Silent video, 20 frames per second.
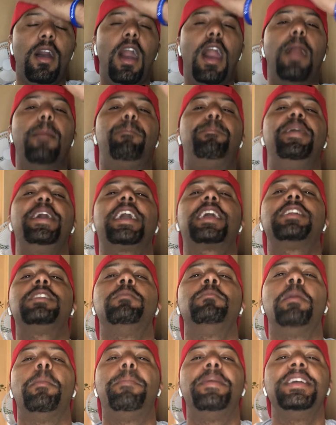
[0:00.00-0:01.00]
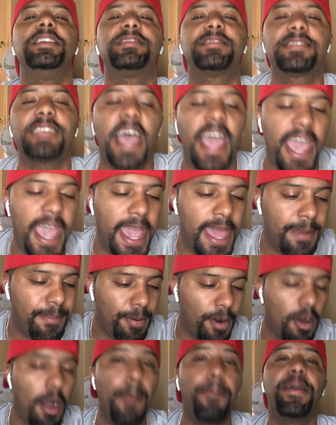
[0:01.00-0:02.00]
I'm picking them to be sad,
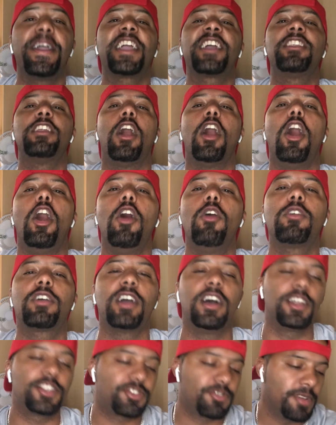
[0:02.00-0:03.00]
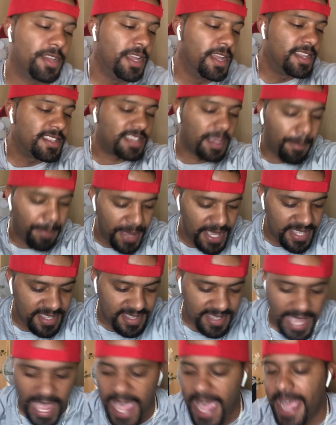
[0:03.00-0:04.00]
bro. I'm picking the whole country to be
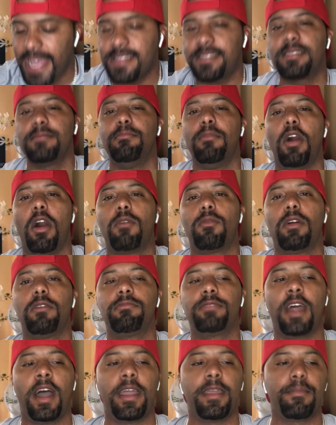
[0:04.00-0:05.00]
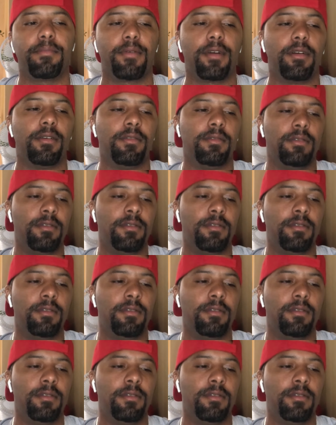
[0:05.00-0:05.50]
sad tomorrow night, bro.